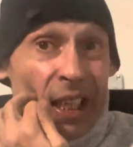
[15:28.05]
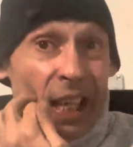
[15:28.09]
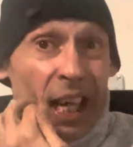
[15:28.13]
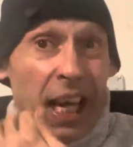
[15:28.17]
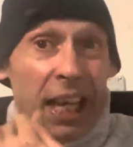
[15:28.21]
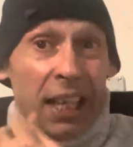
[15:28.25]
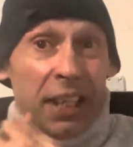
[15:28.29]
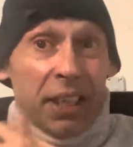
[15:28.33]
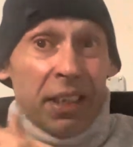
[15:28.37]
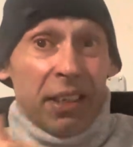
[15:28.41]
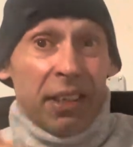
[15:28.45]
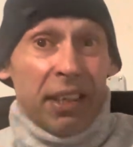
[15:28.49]

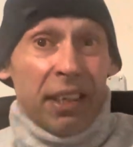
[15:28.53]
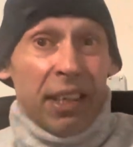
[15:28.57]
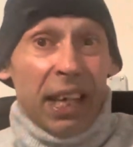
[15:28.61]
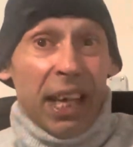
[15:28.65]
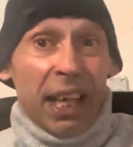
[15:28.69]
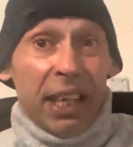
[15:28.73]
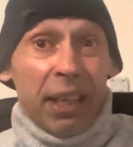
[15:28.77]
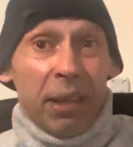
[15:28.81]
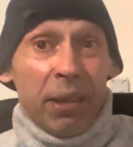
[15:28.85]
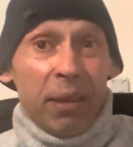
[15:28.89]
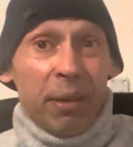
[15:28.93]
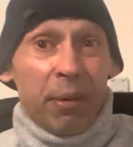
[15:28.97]
and
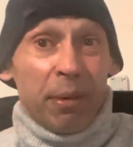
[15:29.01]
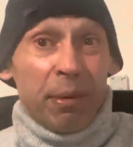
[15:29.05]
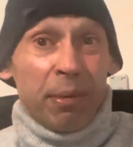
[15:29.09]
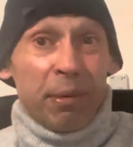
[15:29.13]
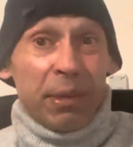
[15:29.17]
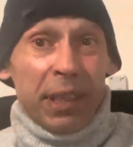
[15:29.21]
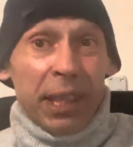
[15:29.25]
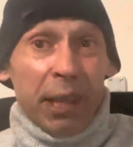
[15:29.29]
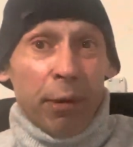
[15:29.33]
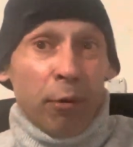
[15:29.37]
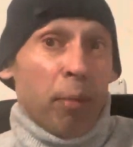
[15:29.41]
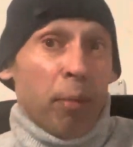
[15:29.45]

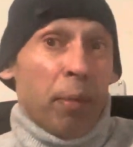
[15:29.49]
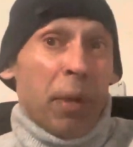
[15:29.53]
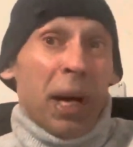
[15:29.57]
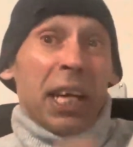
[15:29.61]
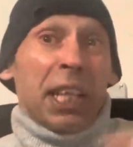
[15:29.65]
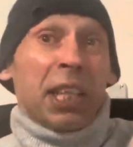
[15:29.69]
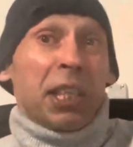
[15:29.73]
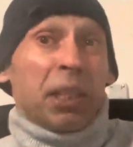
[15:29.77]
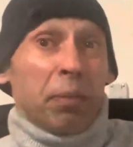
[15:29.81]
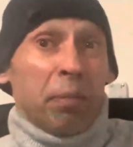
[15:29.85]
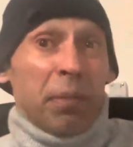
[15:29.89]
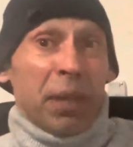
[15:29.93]
they're
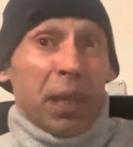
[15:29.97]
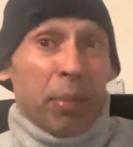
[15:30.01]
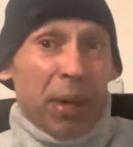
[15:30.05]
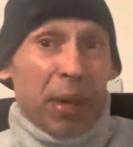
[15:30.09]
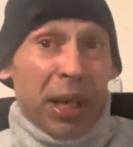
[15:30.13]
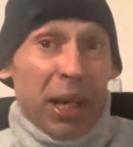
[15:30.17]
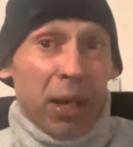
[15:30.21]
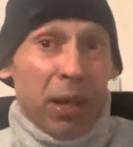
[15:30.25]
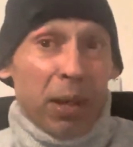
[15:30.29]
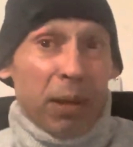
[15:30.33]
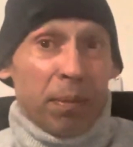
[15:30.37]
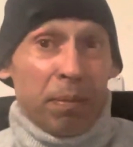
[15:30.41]
reminding me
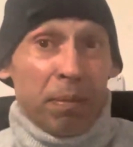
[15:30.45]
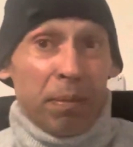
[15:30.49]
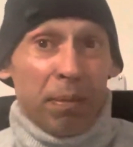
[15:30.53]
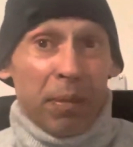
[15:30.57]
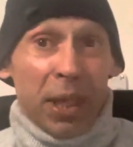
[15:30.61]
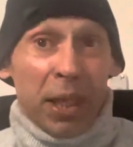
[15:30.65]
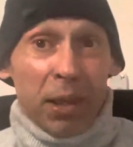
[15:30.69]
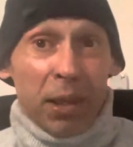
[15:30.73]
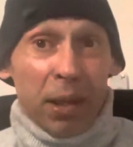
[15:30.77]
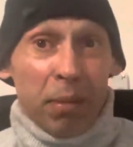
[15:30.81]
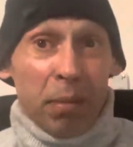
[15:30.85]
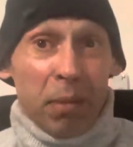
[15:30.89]
about
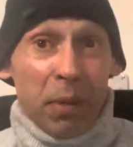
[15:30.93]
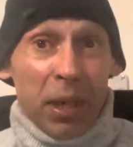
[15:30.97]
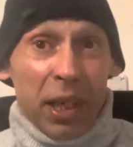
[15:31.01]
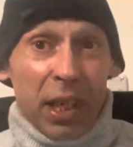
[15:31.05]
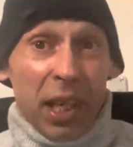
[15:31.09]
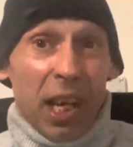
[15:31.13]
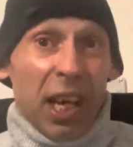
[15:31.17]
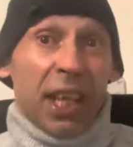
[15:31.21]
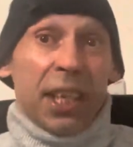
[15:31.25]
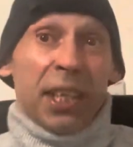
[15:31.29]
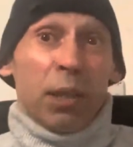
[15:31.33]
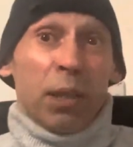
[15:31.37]
a
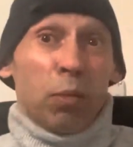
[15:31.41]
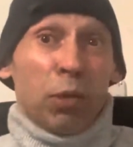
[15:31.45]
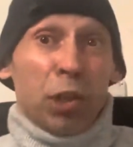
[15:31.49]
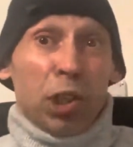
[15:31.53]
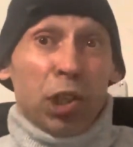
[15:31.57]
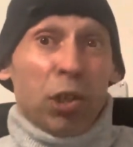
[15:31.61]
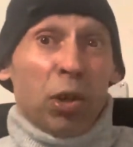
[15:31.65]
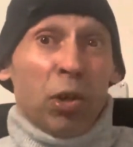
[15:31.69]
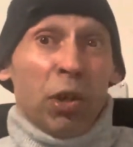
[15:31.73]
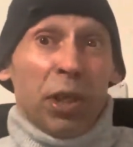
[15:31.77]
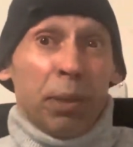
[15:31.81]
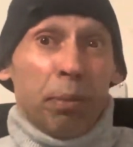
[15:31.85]
guy that was
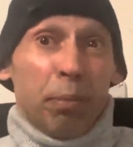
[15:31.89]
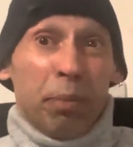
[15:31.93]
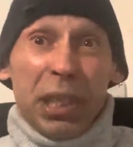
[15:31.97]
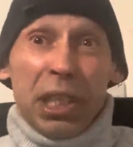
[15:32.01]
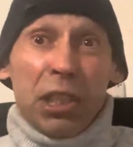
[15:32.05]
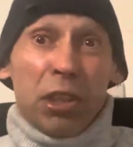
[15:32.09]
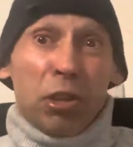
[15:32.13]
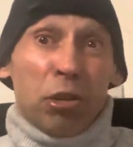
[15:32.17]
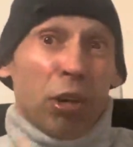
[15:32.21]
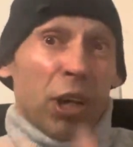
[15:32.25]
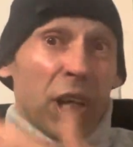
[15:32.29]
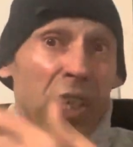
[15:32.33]
shot in
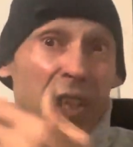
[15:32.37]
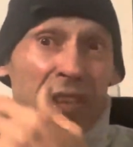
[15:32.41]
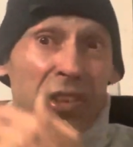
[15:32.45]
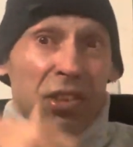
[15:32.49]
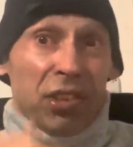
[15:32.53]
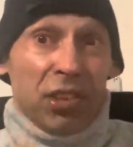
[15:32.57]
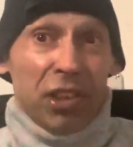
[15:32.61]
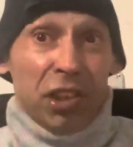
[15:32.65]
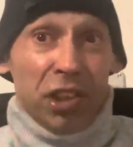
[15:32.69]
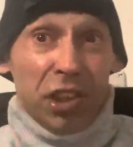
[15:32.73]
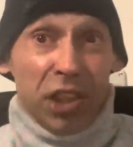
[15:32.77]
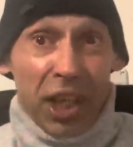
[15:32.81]
big
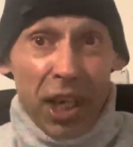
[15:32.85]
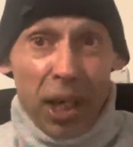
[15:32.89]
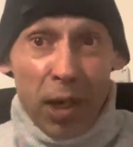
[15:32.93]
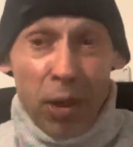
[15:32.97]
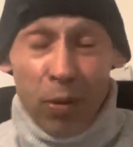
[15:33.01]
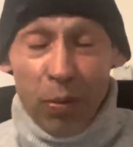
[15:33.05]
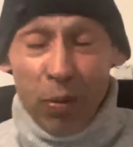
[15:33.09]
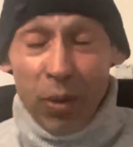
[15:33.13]
drugs in jail,